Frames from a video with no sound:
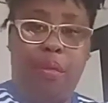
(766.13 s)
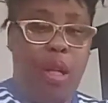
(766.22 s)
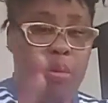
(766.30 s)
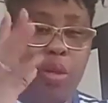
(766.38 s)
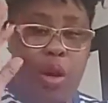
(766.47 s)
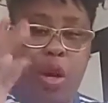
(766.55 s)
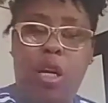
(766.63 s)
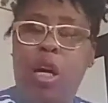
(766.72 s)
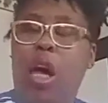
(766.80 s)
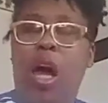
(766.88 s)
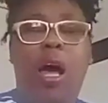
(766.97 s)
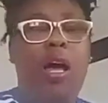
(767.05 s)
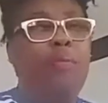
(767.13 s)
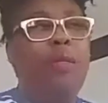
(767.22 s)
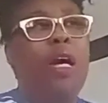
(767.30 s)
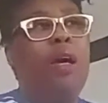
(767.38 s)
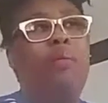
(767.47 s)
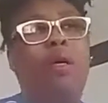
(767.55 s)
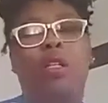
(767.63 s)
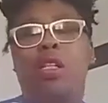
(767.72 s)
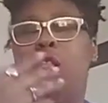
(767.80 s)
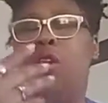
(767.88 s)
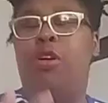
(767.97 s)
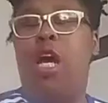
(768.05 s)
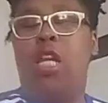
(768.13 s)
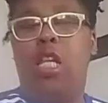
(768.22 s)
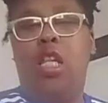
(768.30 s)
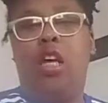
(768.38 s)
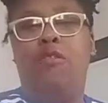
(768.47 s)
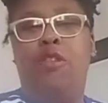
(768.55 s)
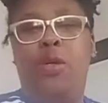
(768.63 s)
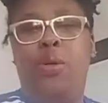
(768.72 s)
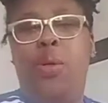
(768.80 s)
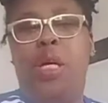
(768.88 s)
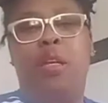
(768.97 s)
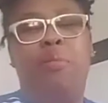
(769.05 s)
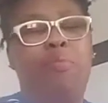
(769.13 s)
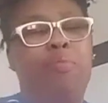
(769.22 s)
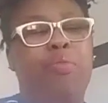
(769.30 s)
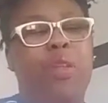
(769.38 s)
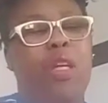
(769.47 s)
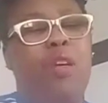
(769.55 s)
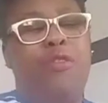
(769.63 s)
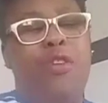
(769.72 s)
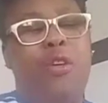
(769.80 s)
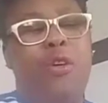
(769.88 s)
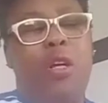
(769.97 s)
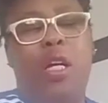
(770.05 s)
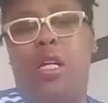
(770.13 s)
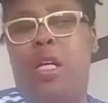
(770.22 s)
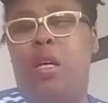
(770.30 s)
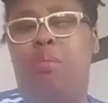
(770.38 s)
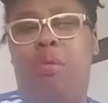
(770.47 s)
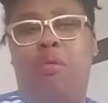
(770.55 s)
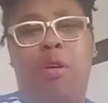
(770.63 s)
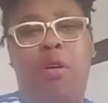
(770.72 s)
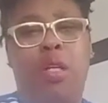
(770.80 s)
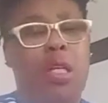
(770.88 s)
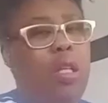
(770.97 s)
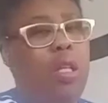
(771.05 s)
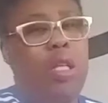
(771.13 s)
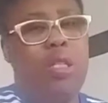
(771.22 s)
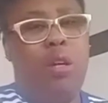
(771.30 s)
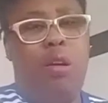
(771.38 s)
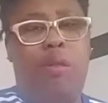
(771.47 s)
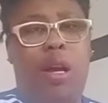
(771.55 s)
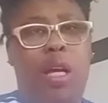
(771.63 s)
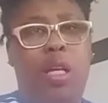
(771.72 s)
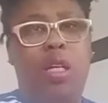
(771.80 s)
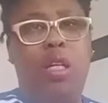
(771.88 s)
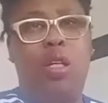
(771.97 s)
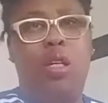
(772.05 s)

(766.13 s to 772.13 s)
I'm sorry. Yeah, but just learn how to love you. And if you're an ambivert, it's all right.